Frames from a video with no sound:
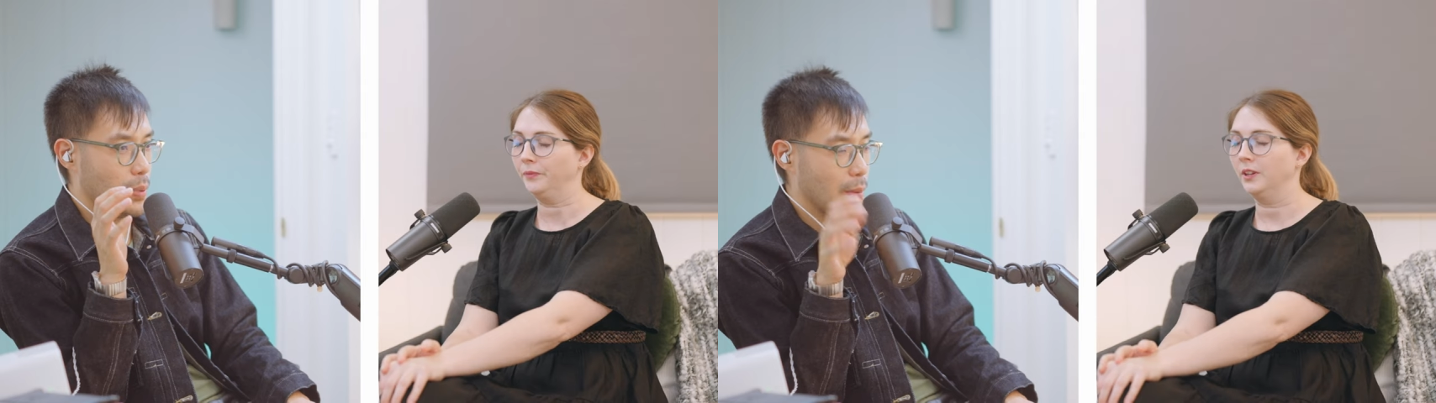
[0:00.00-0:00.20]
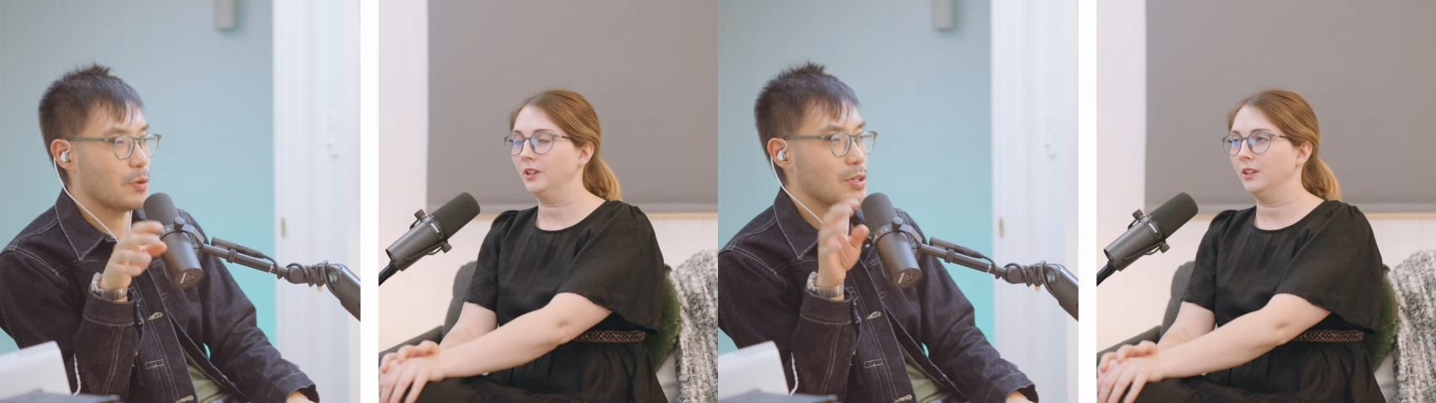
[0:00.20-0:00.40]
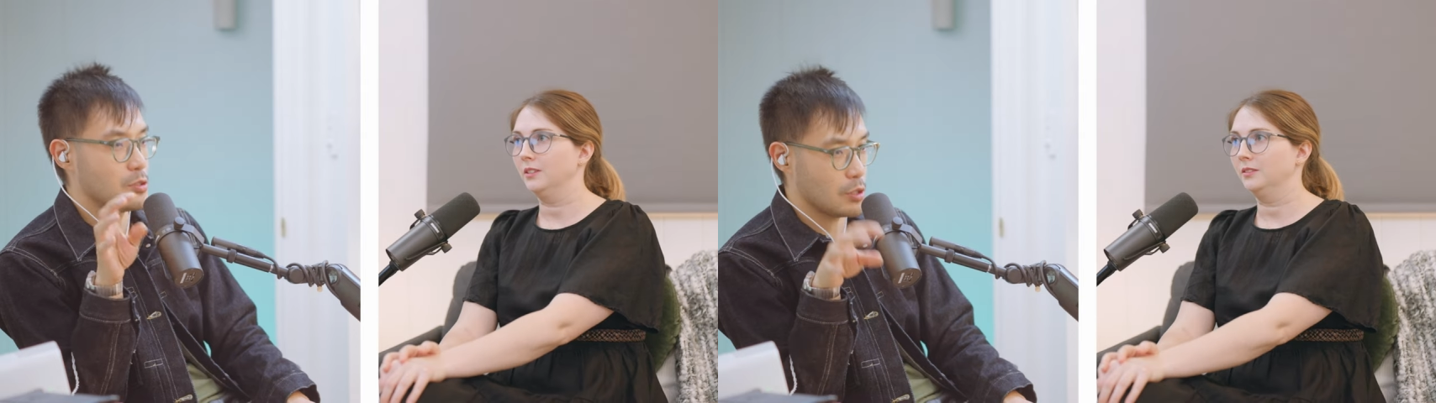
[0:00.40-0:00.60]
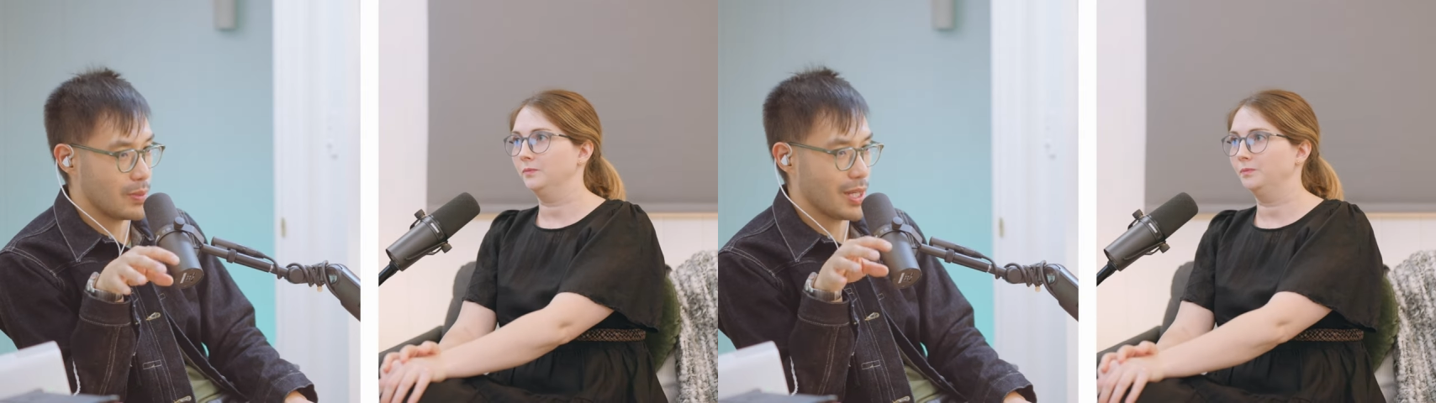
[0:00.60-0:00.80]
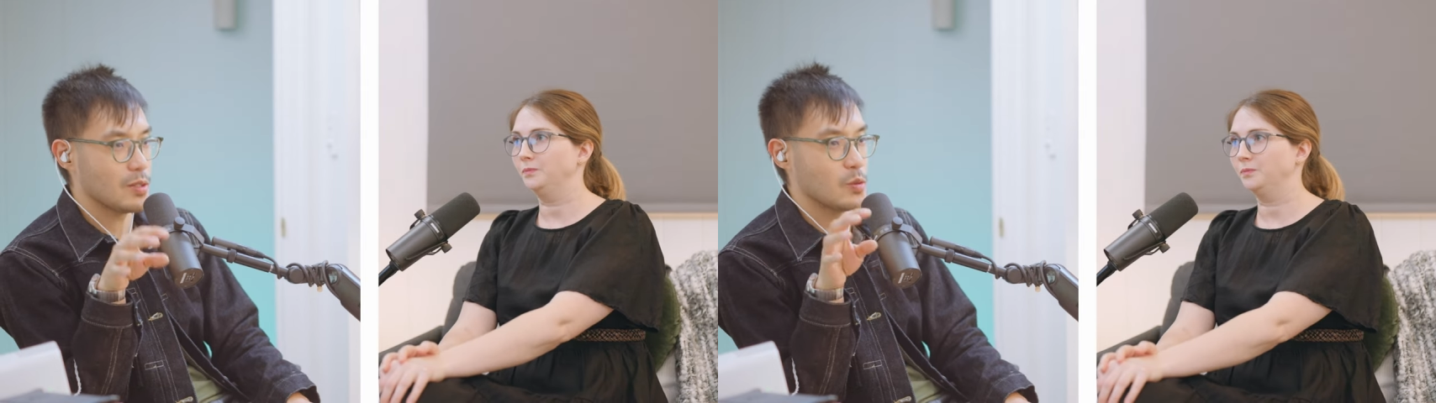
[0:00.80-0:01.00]
Speaker 1: people
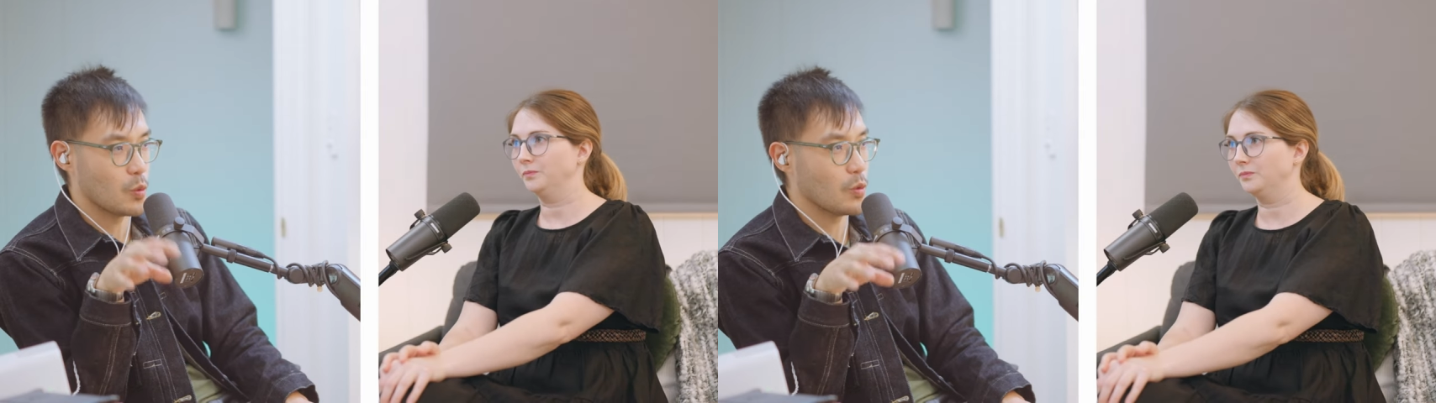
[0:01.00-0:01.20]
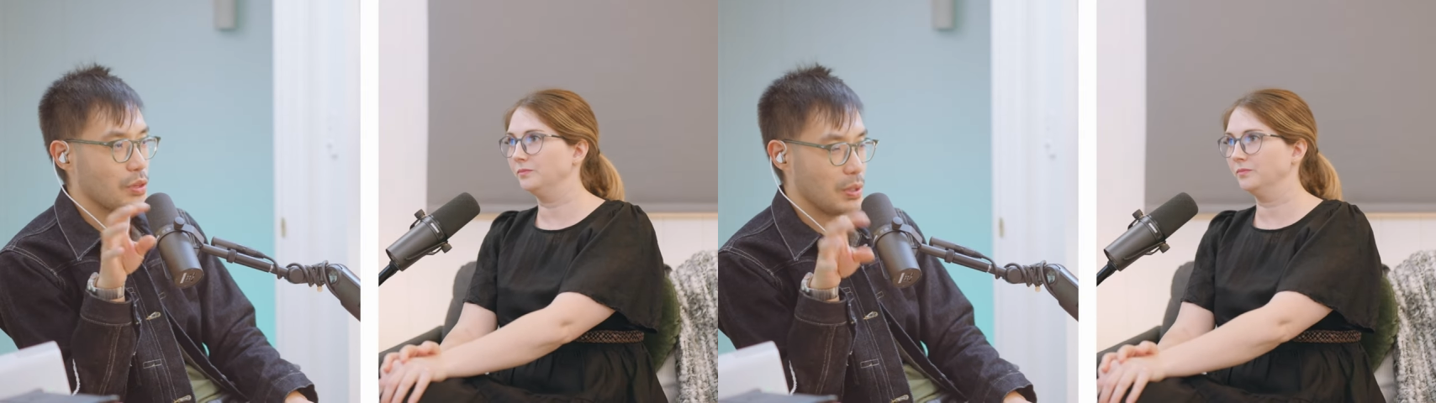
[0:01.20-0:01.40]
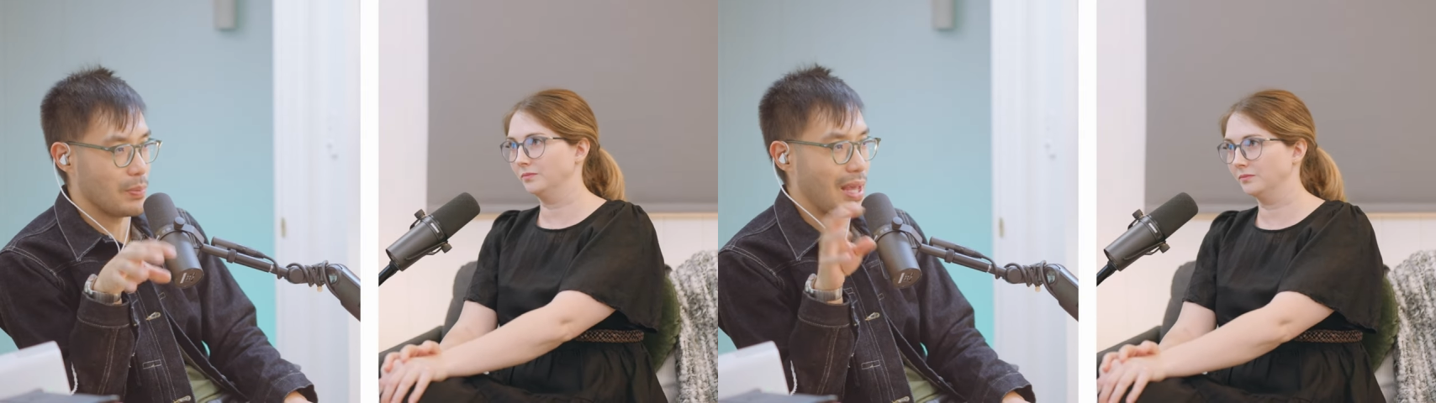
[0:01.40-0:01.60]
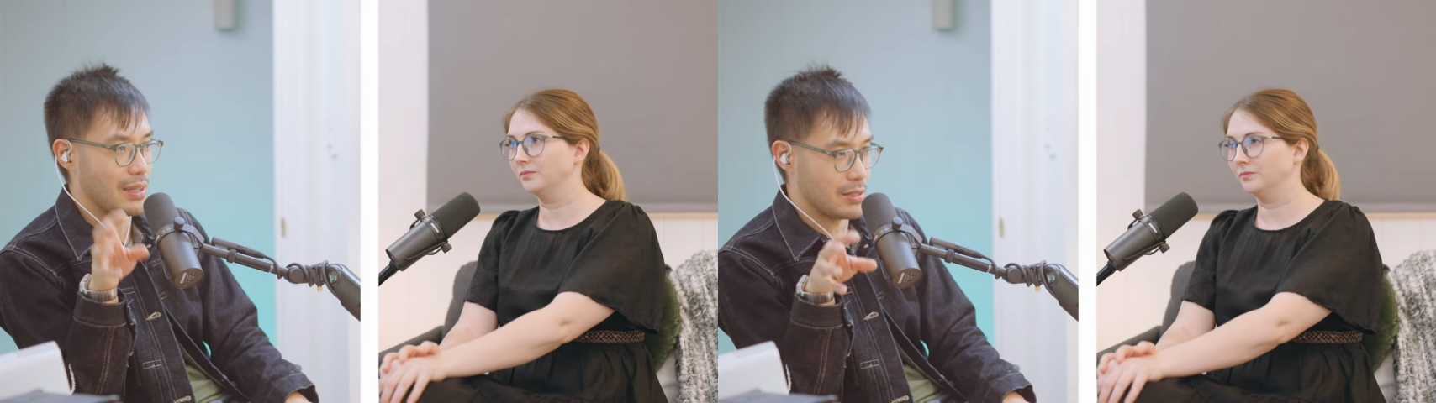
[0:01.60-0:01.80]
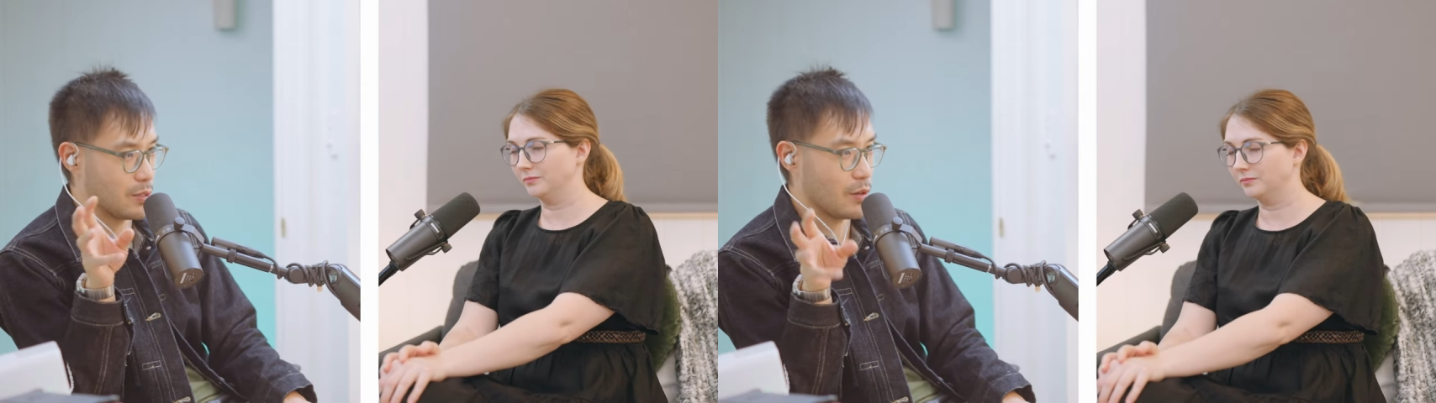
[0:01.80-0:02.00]
consuming it nor mm -hmm. the mm-hmm.
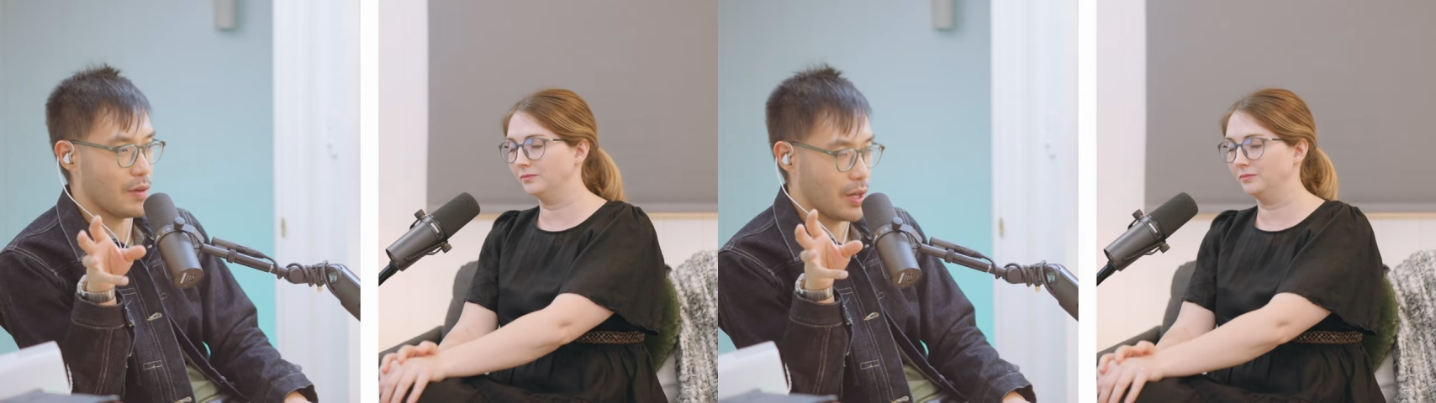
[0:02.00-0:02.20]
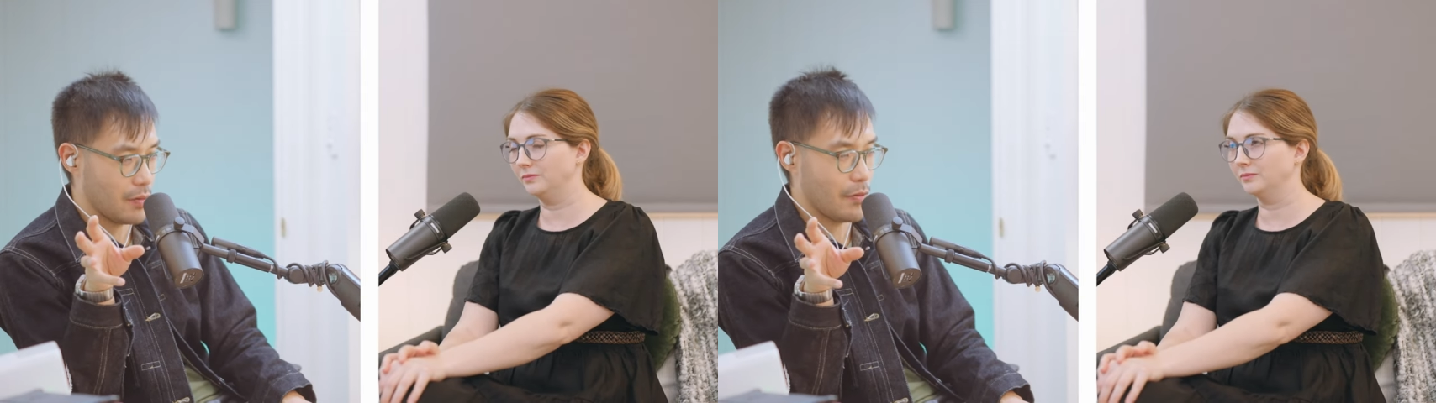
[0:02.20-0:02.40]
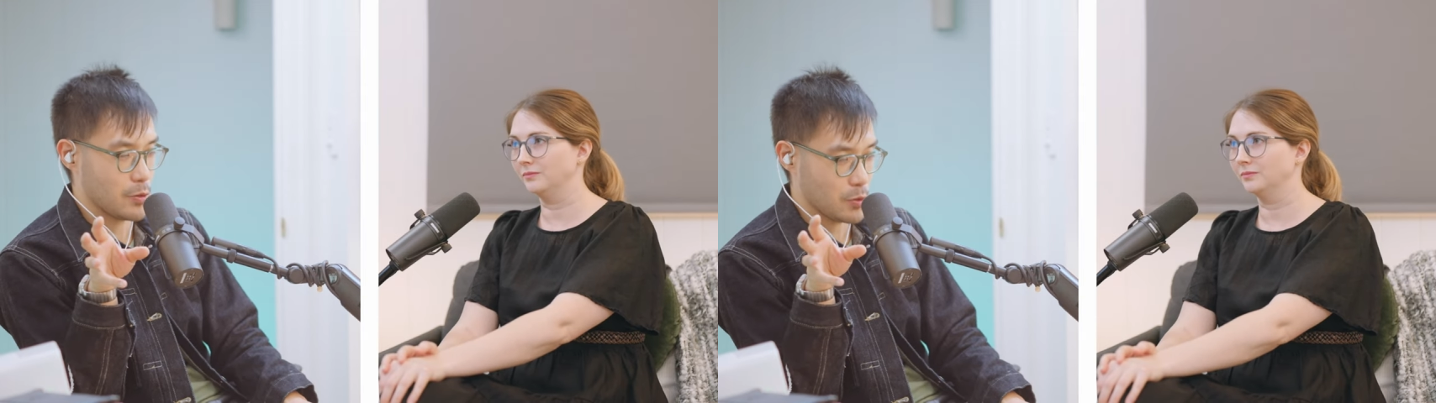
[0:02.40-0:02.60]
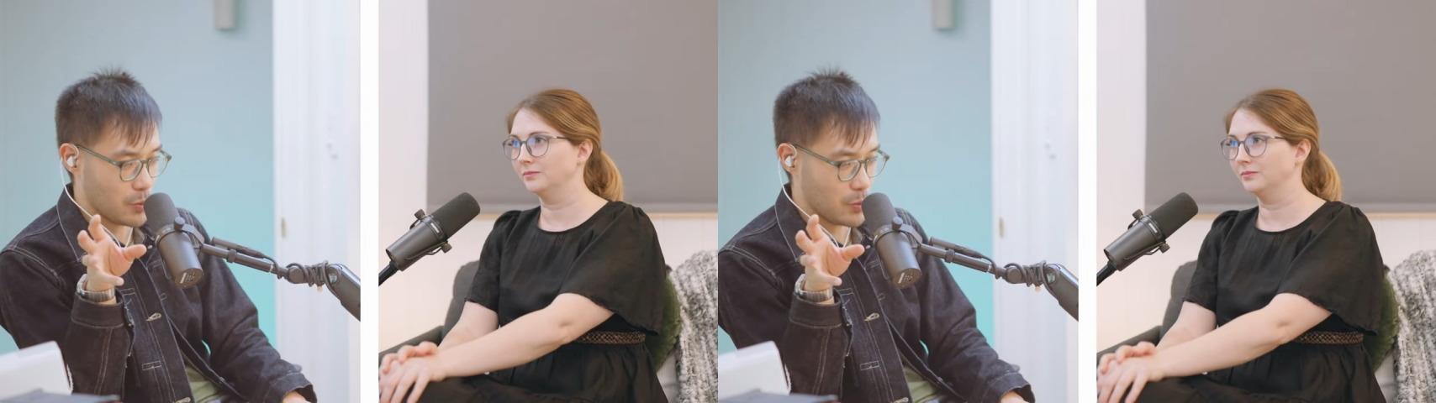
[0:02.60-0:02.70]
makers of mm -hmm. artificial